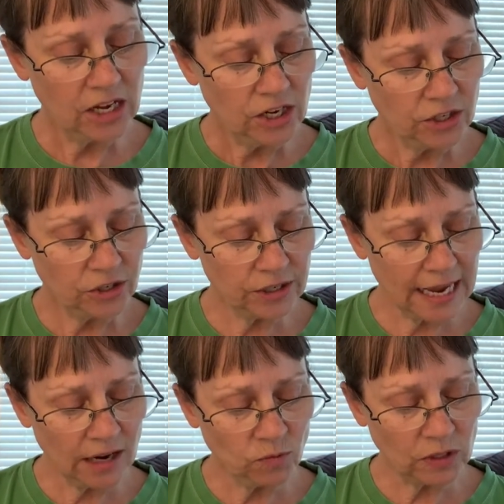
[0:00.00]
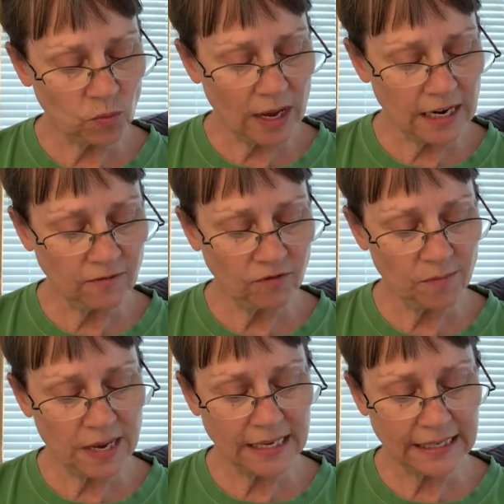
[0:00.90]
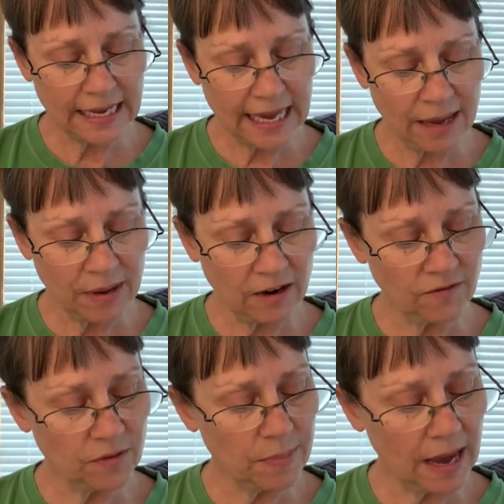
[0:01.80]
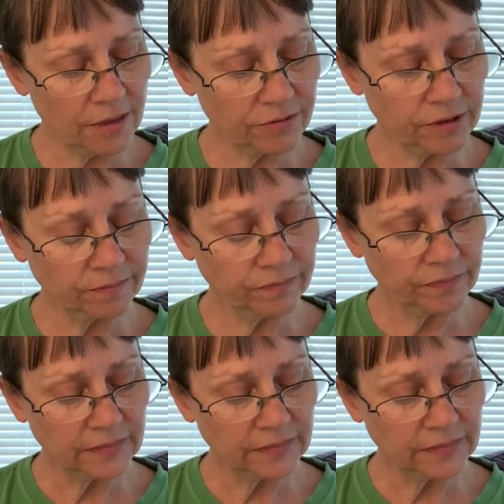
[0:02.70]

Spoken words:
Suzanne was waiting for me as I came out of the bathroom.